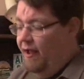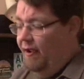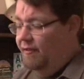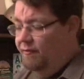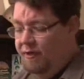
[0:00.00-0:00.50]

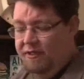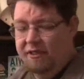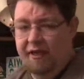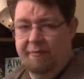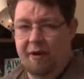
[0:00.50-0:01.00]
And the worst
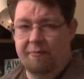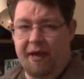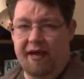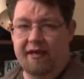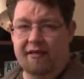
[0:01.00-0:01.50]
thing about
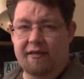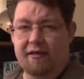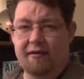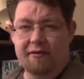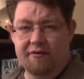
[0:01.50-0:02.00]
pain,
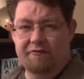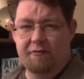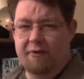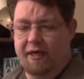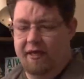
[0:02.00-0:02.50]
and for
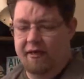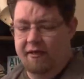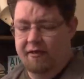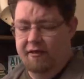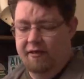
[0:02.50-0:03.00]
me,
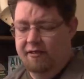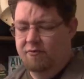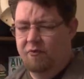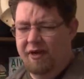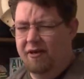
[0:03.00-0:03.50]
it's
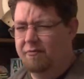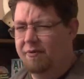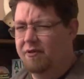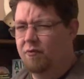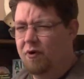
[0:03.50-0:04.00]
weird,
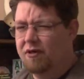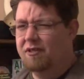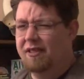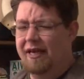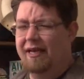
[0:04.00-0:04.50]
but the
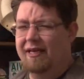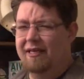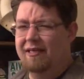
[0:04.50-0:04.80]
worst thing